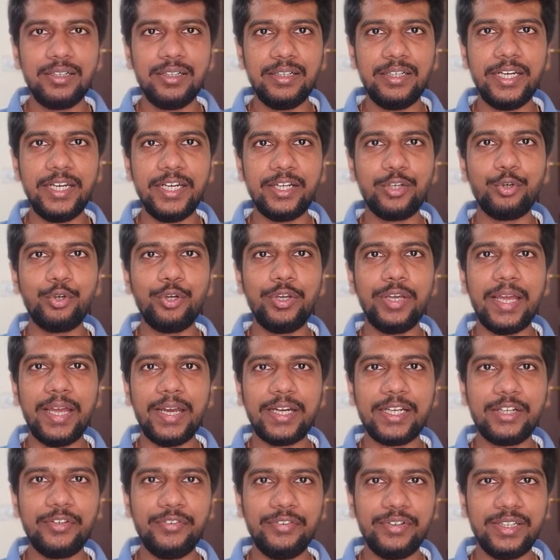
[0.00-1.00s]
day-to-day
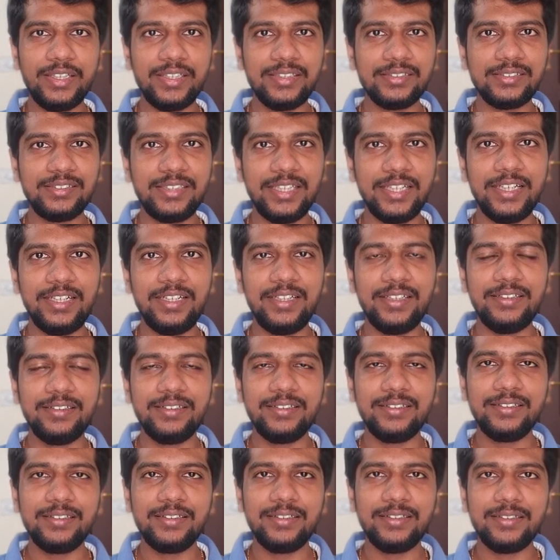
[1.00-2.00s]
activities
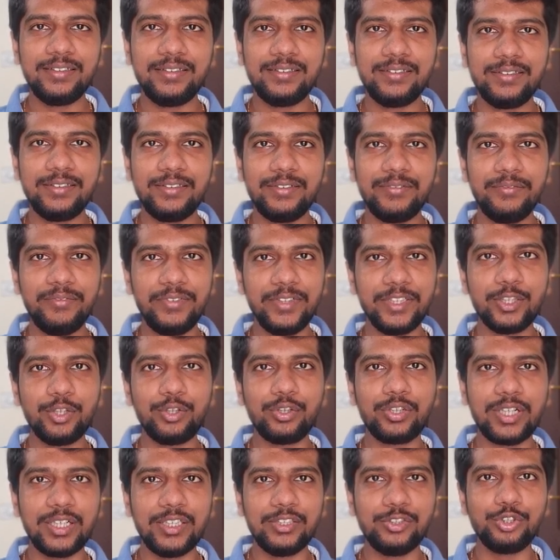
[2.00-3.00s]
daily
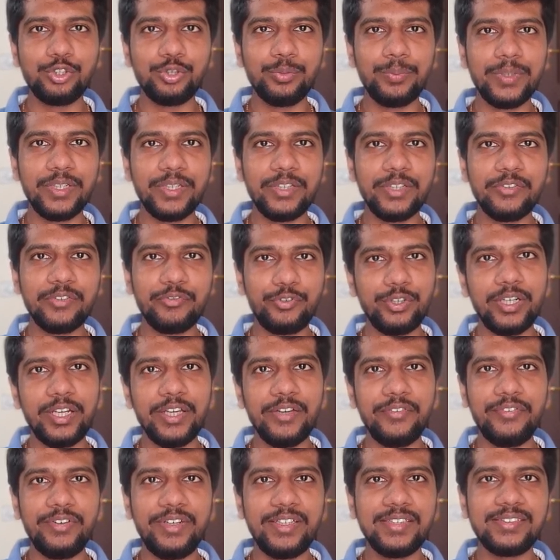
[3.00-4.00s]
without consuming food
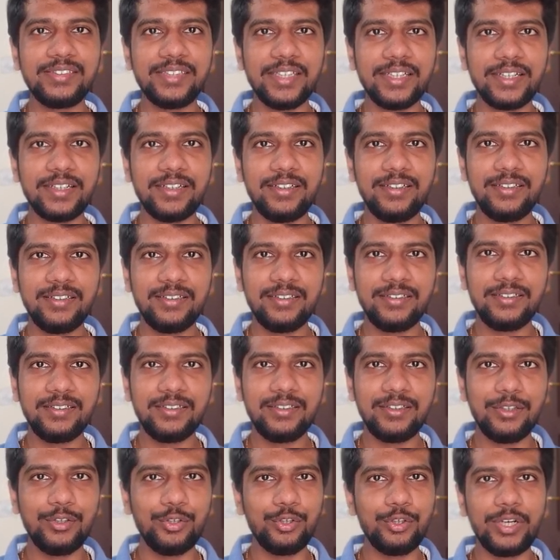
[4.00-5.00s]
every second?
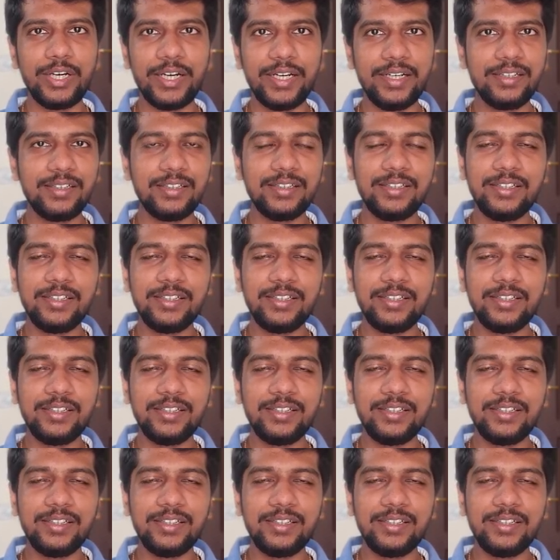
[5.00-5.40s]
No, right?